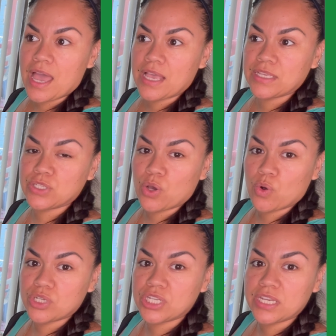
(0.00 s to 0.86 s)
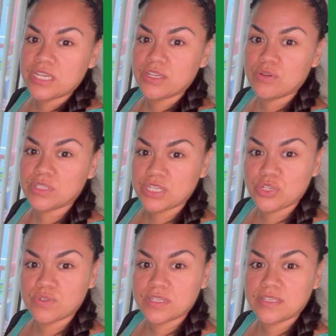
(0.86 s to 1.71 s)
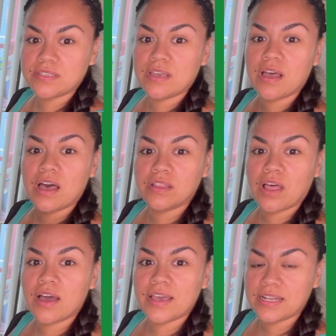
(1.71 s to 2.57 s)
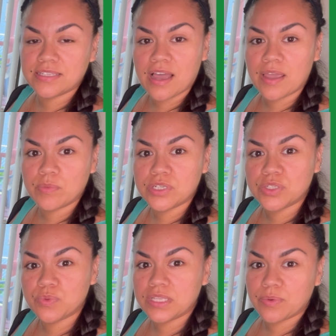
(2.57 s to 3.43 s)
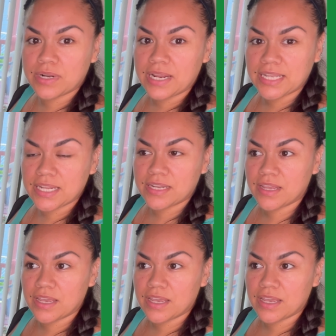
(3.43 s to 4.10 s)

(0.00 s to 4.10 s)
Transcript: So she usually juices a lot at a time, which is really what I needed.